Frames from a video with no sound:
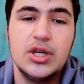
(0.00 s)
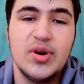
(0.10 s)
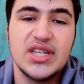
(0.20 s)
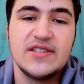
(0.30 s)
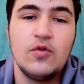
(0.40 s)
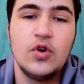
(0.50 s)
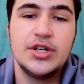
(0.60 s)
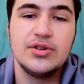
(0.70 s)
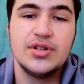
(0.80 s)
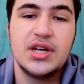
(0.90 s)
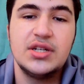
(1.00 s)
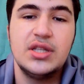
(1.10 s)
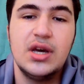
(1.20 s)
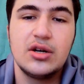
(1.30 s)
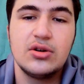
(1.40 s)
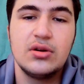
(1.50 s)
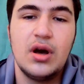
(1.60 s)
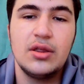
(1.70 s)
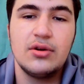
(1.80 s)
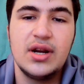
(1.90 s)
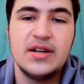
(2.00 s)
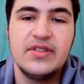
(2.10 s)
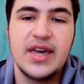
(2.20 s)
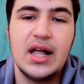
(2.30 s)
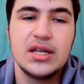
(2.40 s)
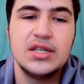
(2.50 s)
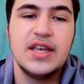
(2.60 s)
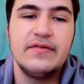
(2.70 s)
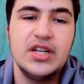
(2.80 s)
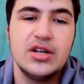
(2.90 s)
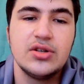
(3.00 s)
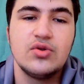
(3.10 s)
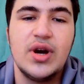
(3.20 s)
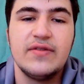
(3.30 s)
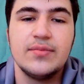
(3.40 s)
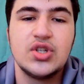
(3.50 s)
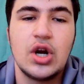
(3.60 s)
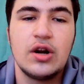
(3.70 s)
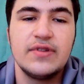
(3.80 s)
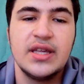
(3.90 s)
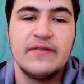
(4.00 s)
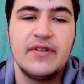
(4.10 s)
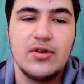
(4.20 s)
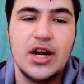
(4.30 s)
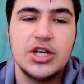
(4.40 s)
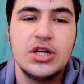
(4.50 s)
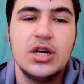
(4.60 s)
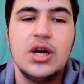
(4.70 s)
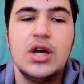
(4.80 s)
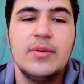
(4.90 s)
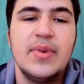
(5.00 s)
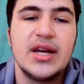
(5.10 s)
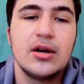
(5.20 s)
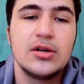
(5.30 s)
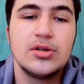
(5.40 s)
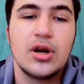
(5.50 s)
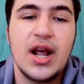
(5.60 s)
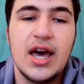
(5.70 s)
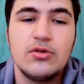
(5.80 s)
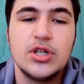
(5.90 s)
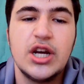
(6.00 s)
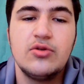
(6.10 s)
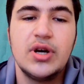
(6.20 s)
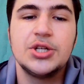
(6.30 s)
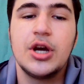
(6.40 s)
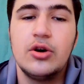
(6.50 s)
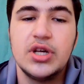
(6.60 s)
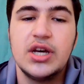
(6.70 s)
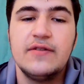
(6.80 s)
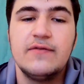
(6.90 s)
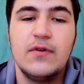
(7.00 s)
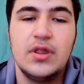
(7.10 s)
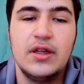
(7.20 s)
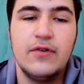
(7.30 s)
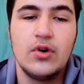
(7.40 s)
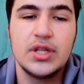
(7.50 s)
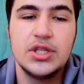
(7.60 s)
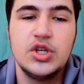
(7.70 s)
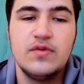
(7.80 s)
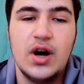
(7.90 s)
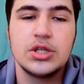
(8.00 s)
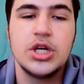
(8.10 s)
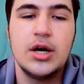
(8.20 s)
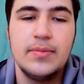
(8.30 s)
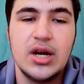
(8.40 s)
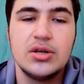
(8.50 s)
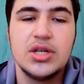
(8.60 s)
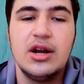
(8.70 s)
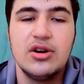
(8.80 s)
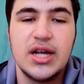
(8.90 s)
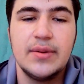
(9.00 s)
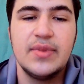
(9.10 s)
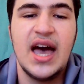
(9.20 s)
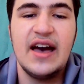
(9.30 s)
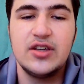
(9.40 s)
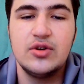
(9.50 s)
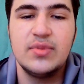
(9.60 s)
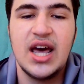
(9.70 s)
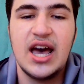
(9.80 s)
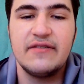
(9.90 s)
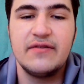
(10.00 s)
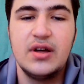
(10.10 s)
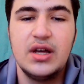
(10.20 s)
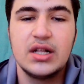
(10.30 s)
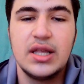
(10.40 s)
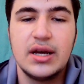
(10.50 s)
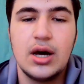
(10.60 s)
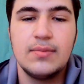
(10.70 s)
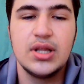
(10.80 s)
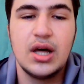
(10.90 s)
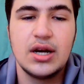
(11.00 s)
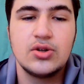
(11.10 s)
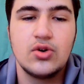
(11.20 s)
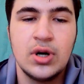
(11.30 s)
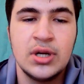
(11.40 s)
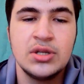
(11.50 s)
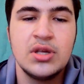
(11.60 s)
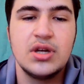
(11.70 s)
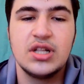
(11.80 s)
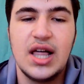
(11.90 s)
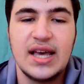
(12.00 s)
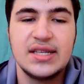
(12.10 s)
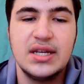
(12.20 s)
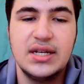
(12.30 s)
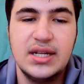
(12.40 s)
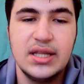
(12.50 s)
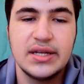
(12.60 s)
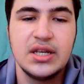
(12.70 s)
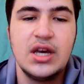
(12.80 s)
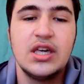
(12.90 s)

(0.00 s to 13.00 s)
the USS Voyager is sent to the other end of the galaxy 70 years away from Starfleet and the Federation. Main characters are Catherine Janeway, Chakotay, the Vulcan Tuvok, Tom Paris, Harry Kim, the half-human, half-Klingon B'Elanna Torres, the Talaxian Neelix,